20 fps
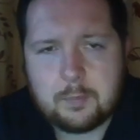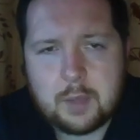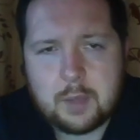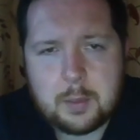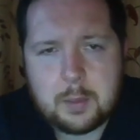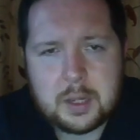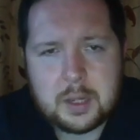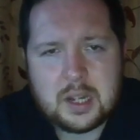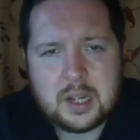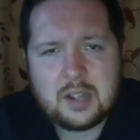I
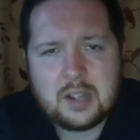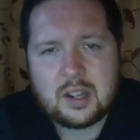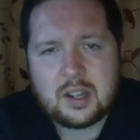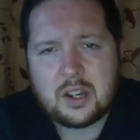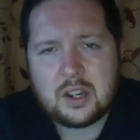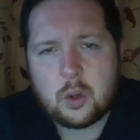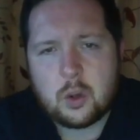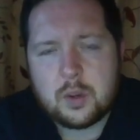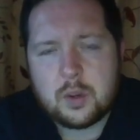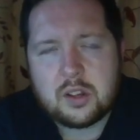mean, I
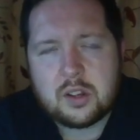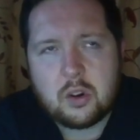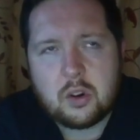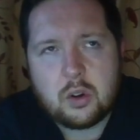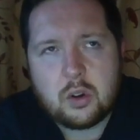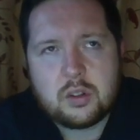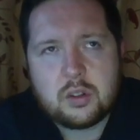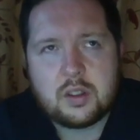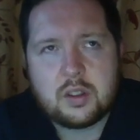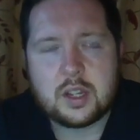know he's
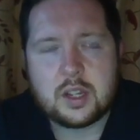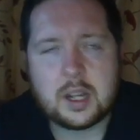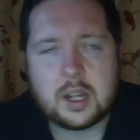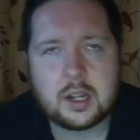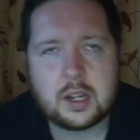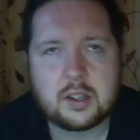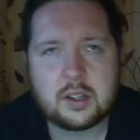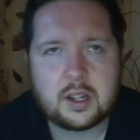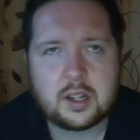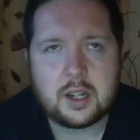not the
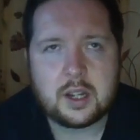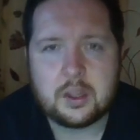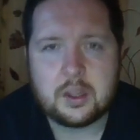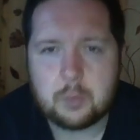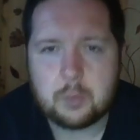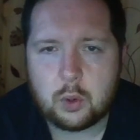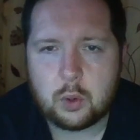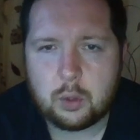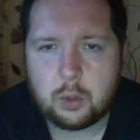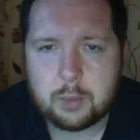youngest guy in the
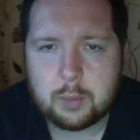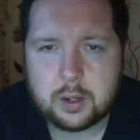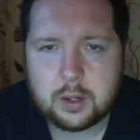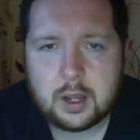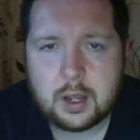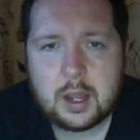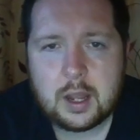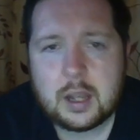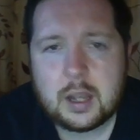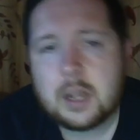world, but
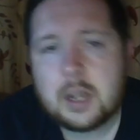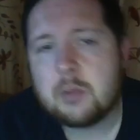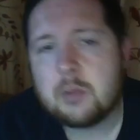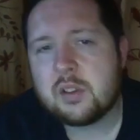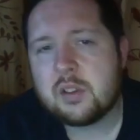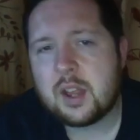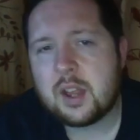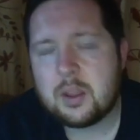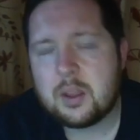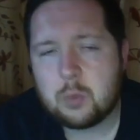he was
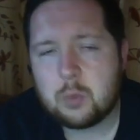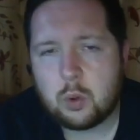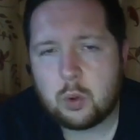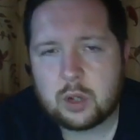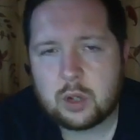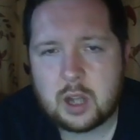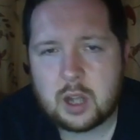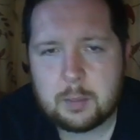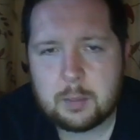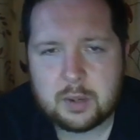there in the World
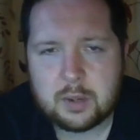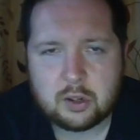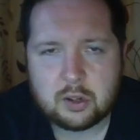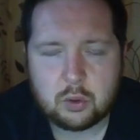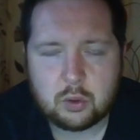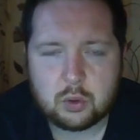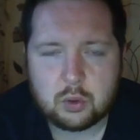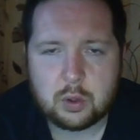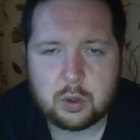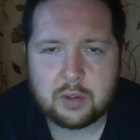Cup. He
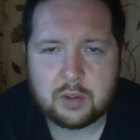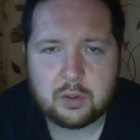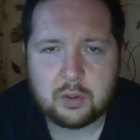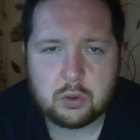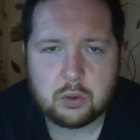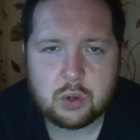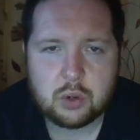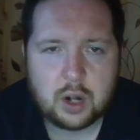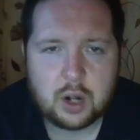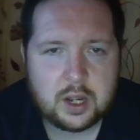scored quite a few
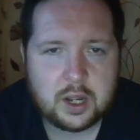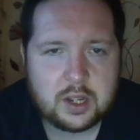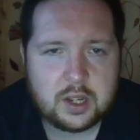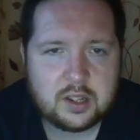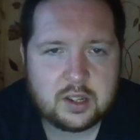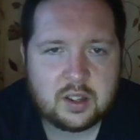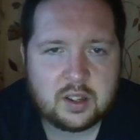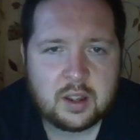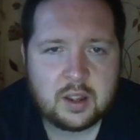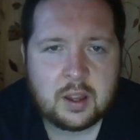
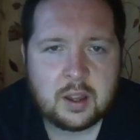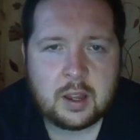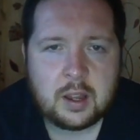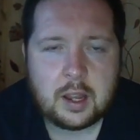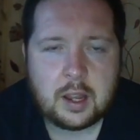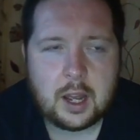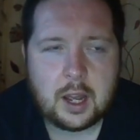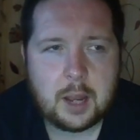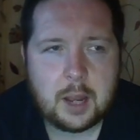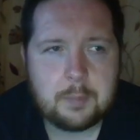tries.
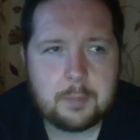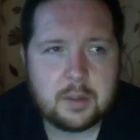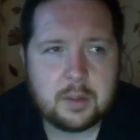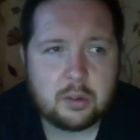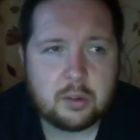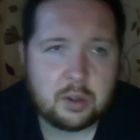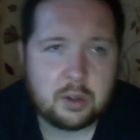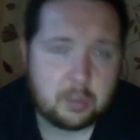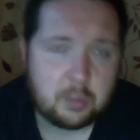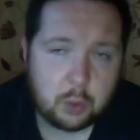So
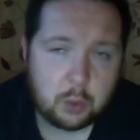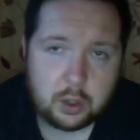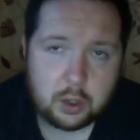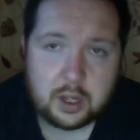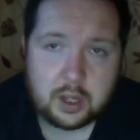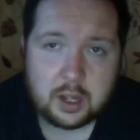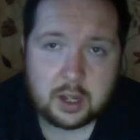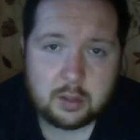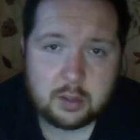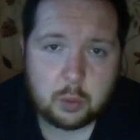he's a
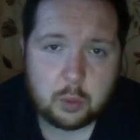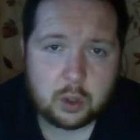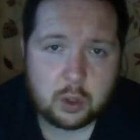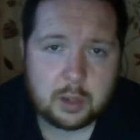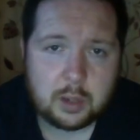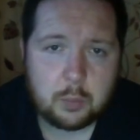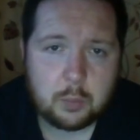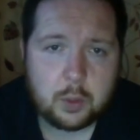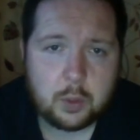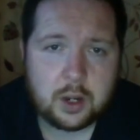World
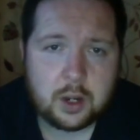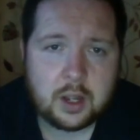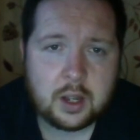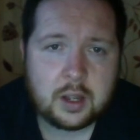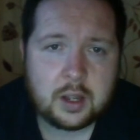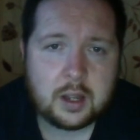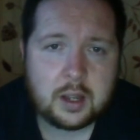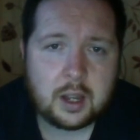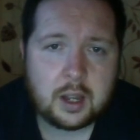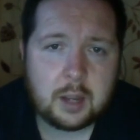Cup
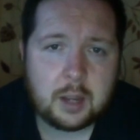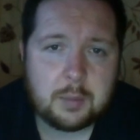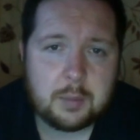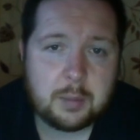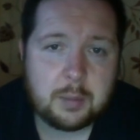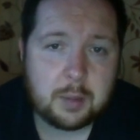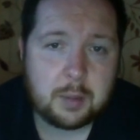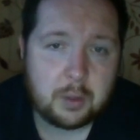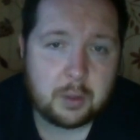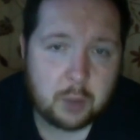winner. He's
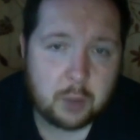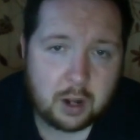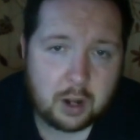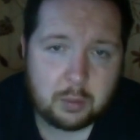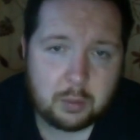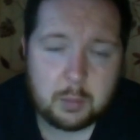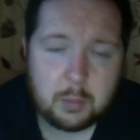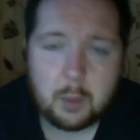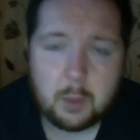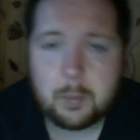played well
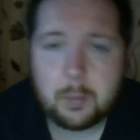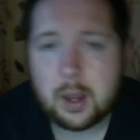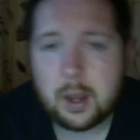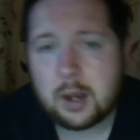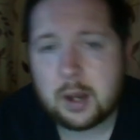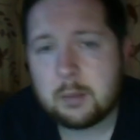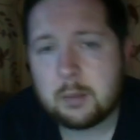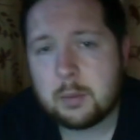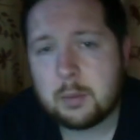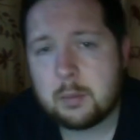with
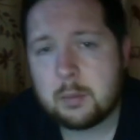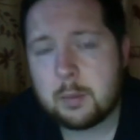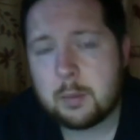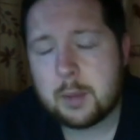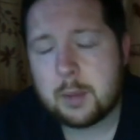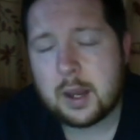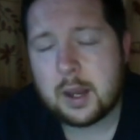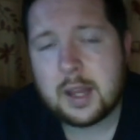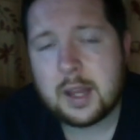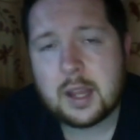
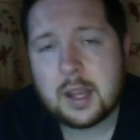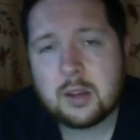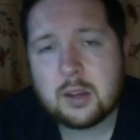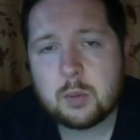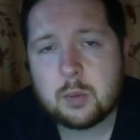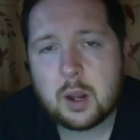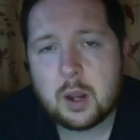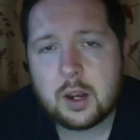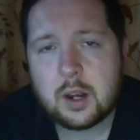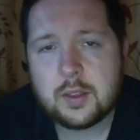Montpellier as
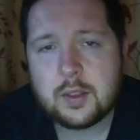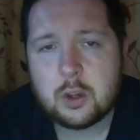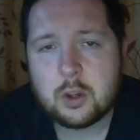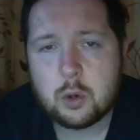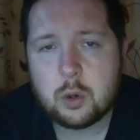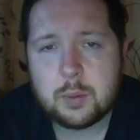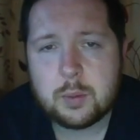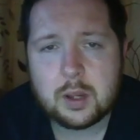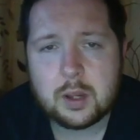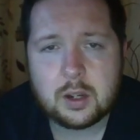well in the
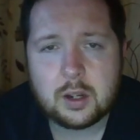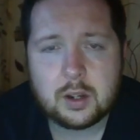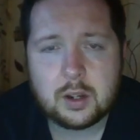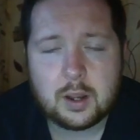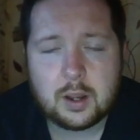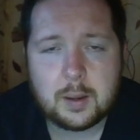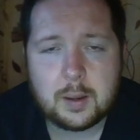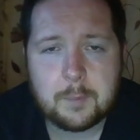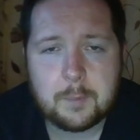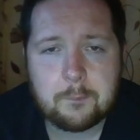
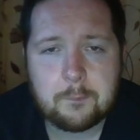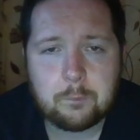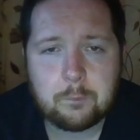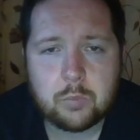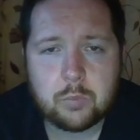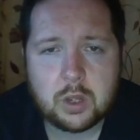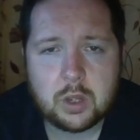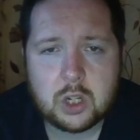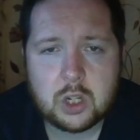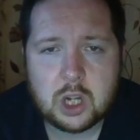European
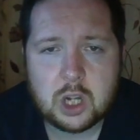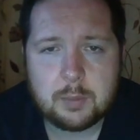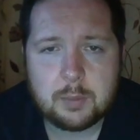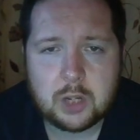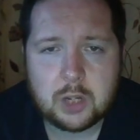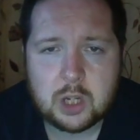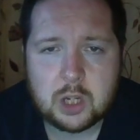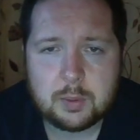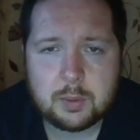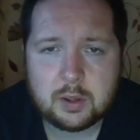
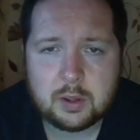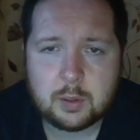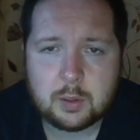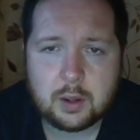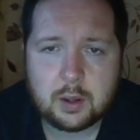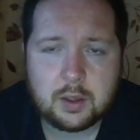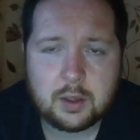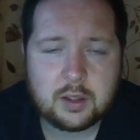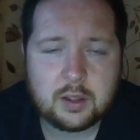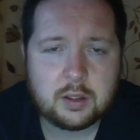Championships as well
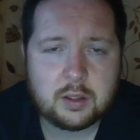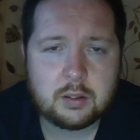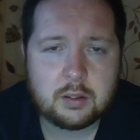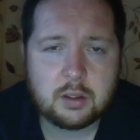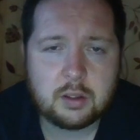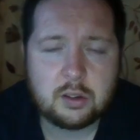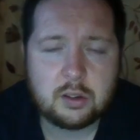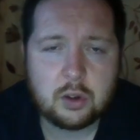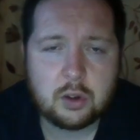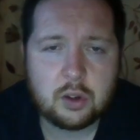
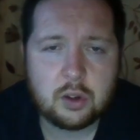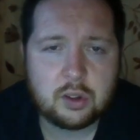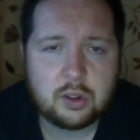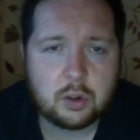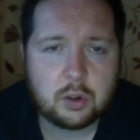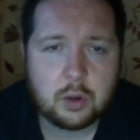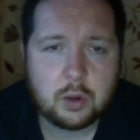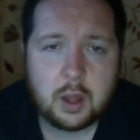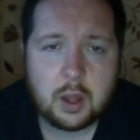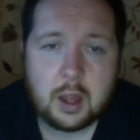this year.
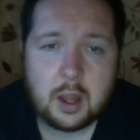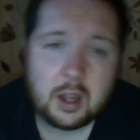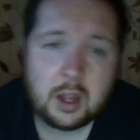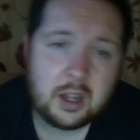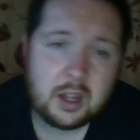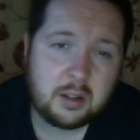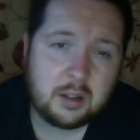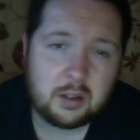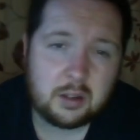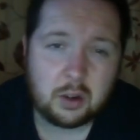So
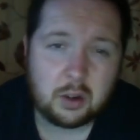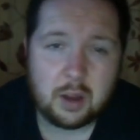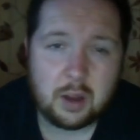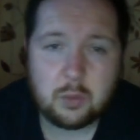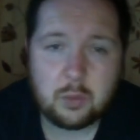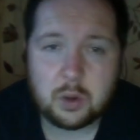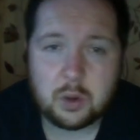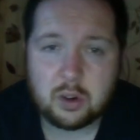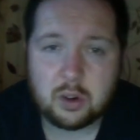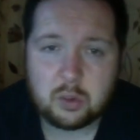he's
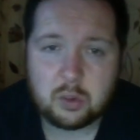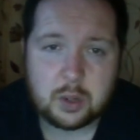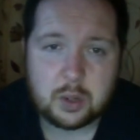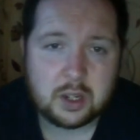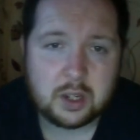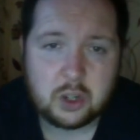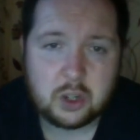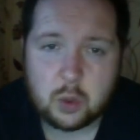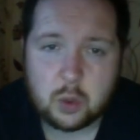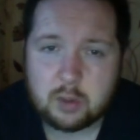everyone knows what he
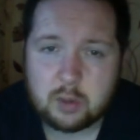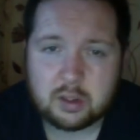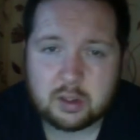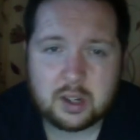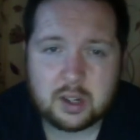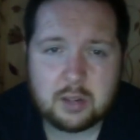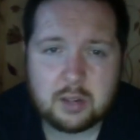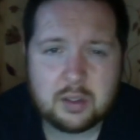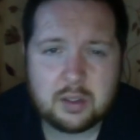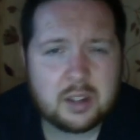can do.
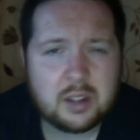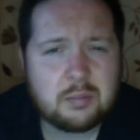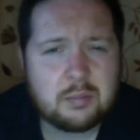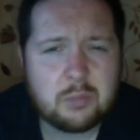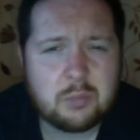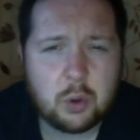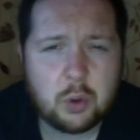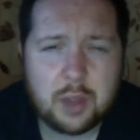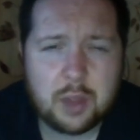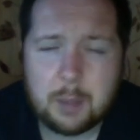He was at
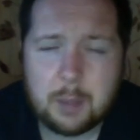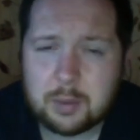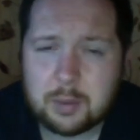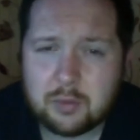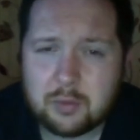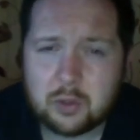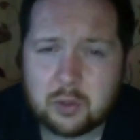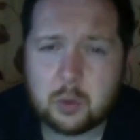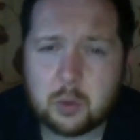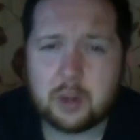Northampton
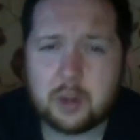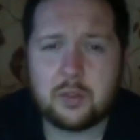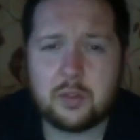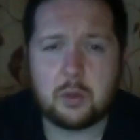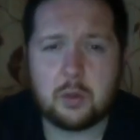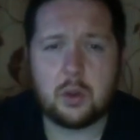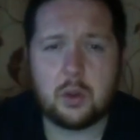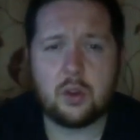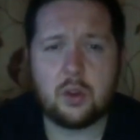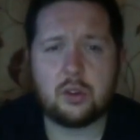for quite a few
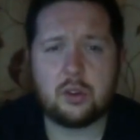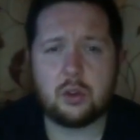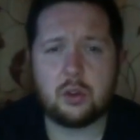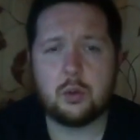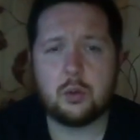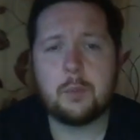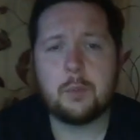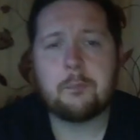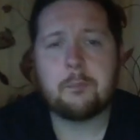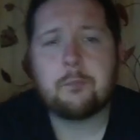years
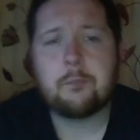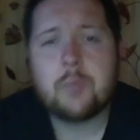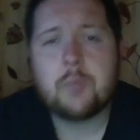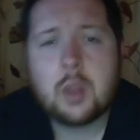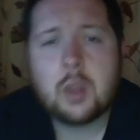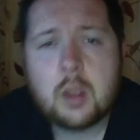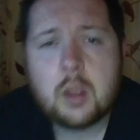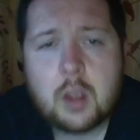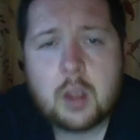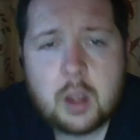too.
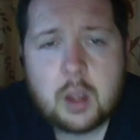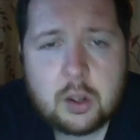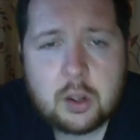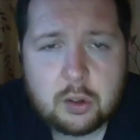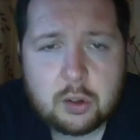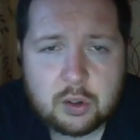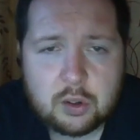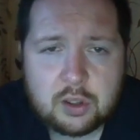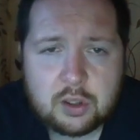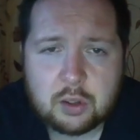
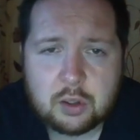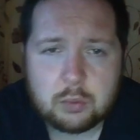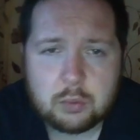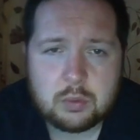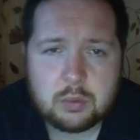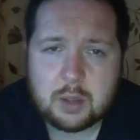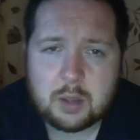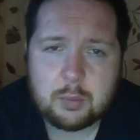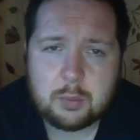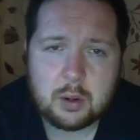So
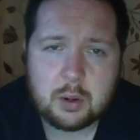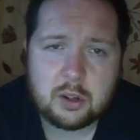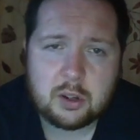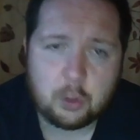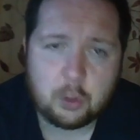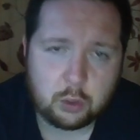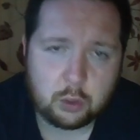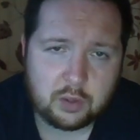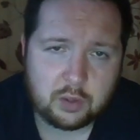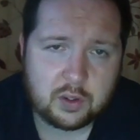they're pretty
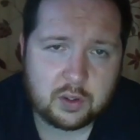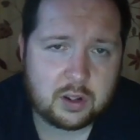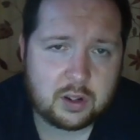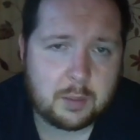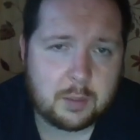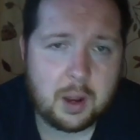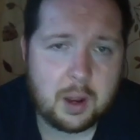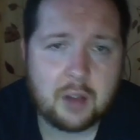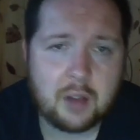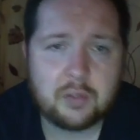sorted for scrum
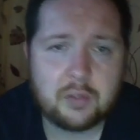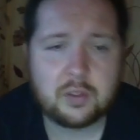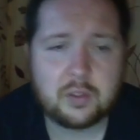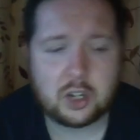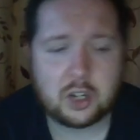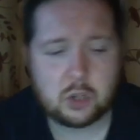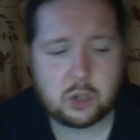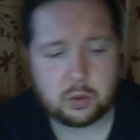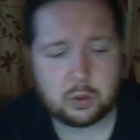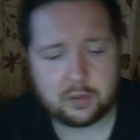half.
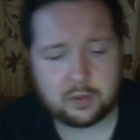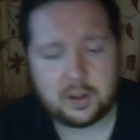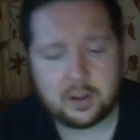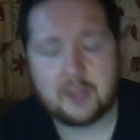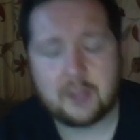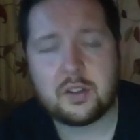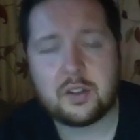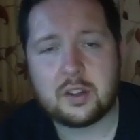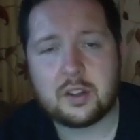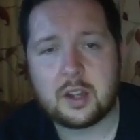Touchwood, Faf
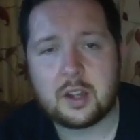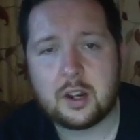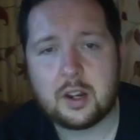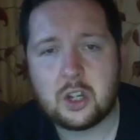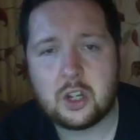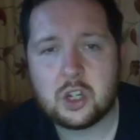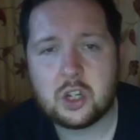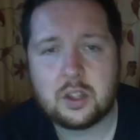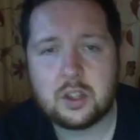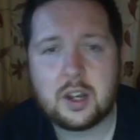doesn't get
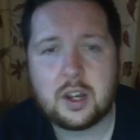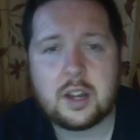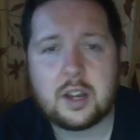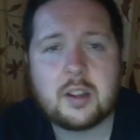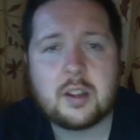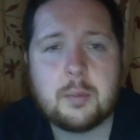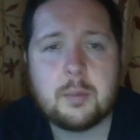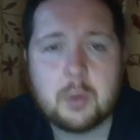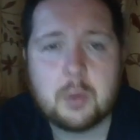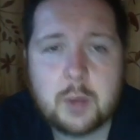injured in the next
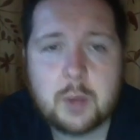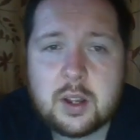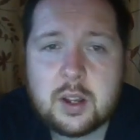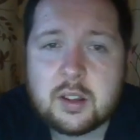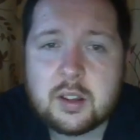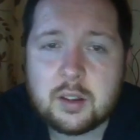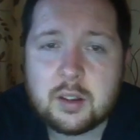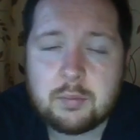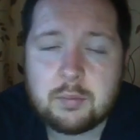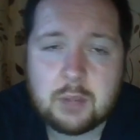couple of weeks,
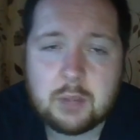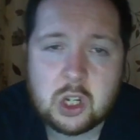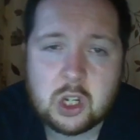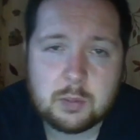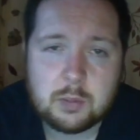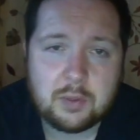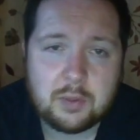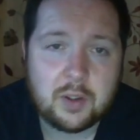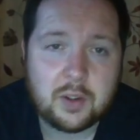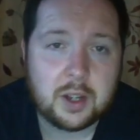and they should
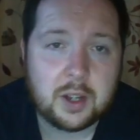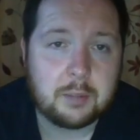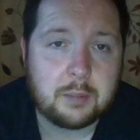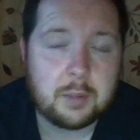be fine.